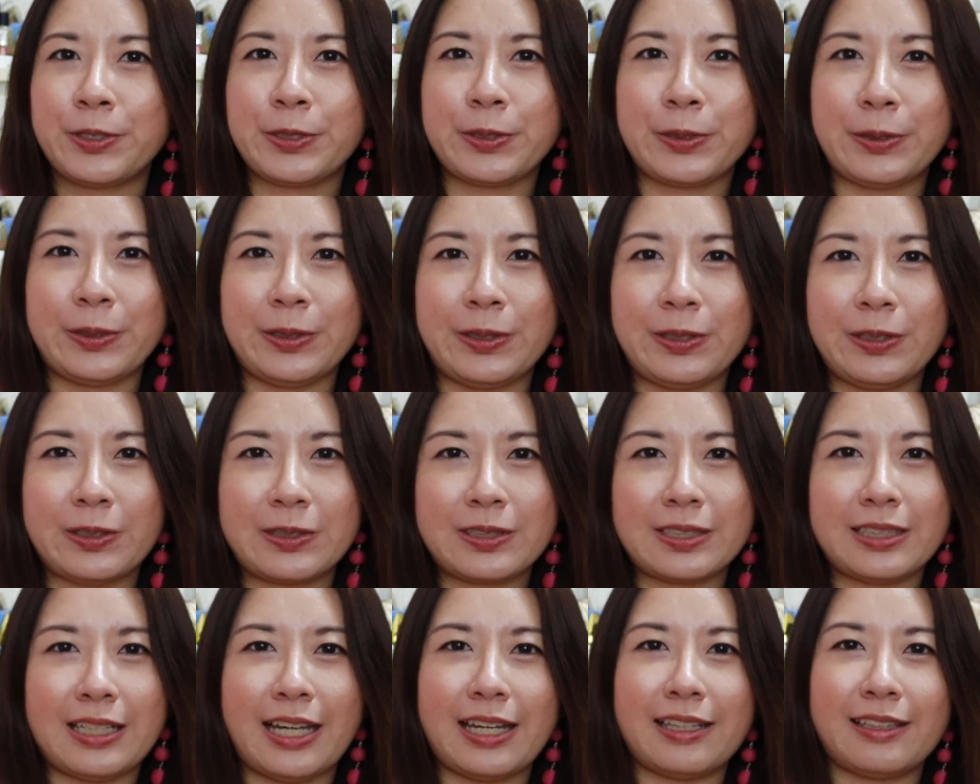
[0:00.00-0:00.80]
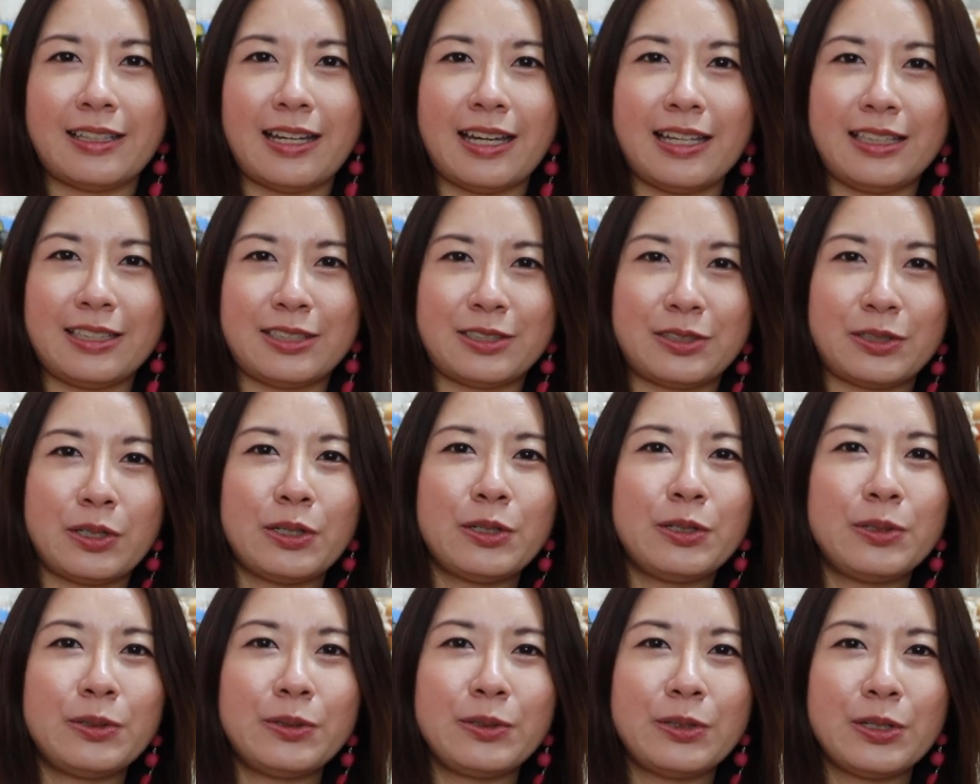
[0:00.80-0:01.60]
So it looks like that. It's
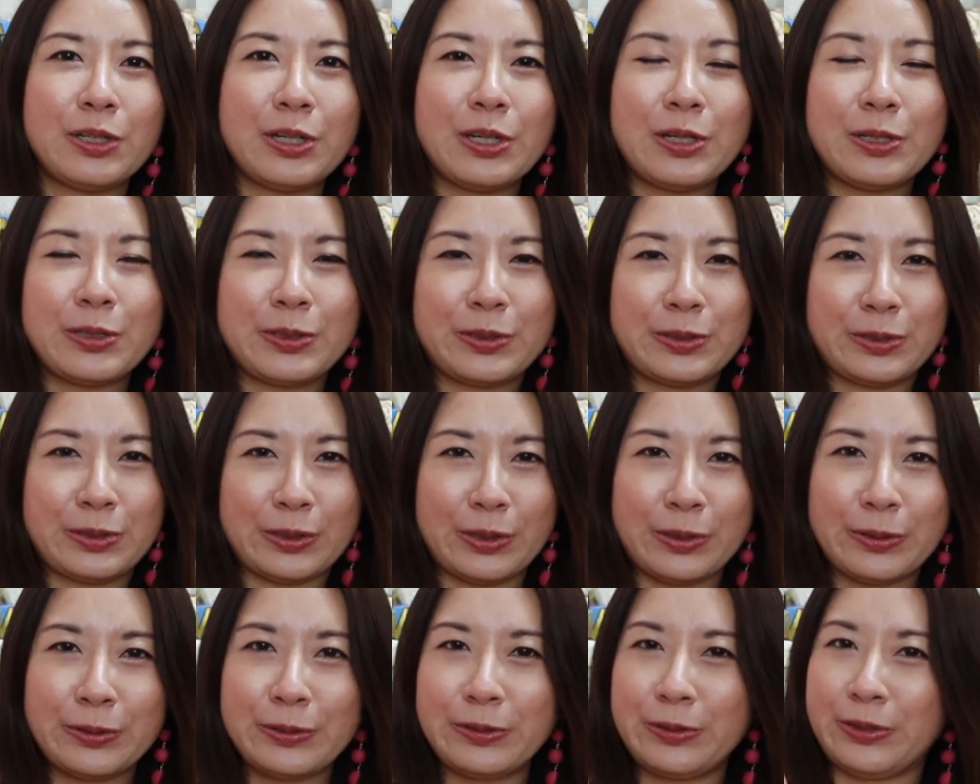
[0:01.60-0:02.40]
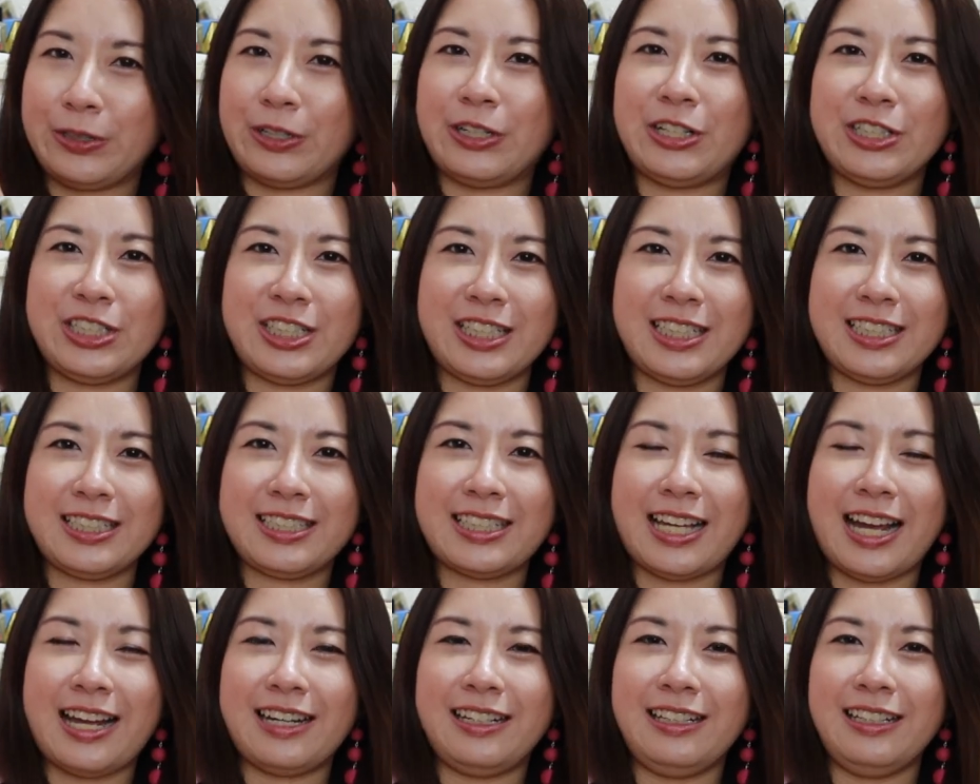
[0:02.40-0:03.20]
so, so
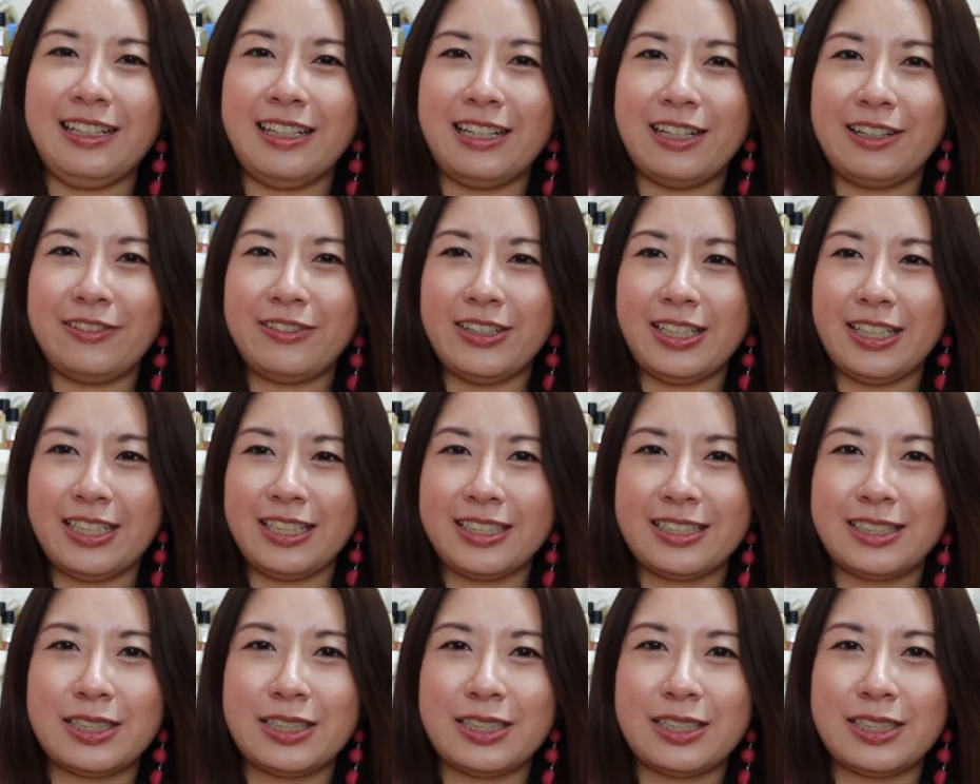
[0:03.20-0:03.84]
gorgeous. I love it.